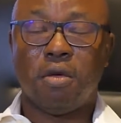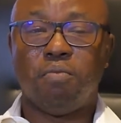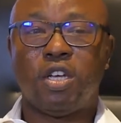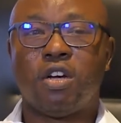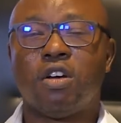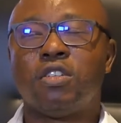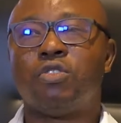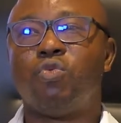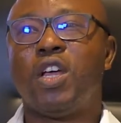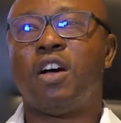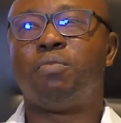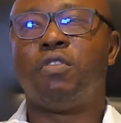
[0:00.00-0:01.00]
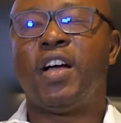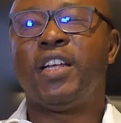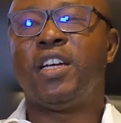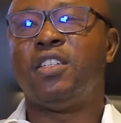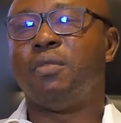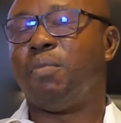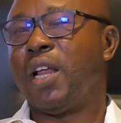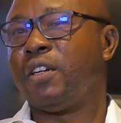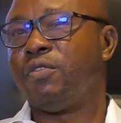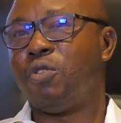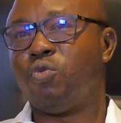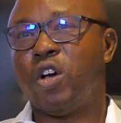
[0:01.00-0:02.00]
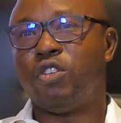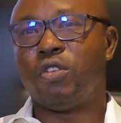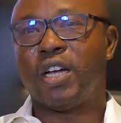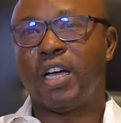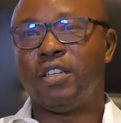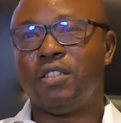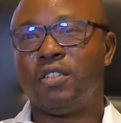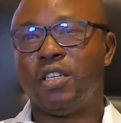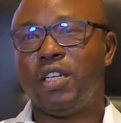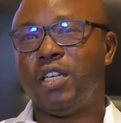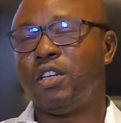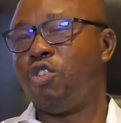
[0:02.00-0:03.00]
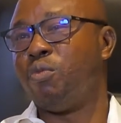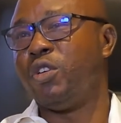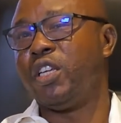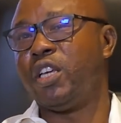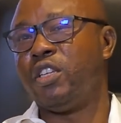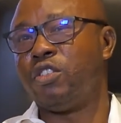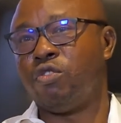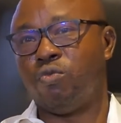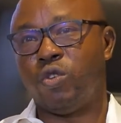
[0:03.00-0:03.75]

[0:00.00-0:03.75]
because we have provided a platform where you can easily communicate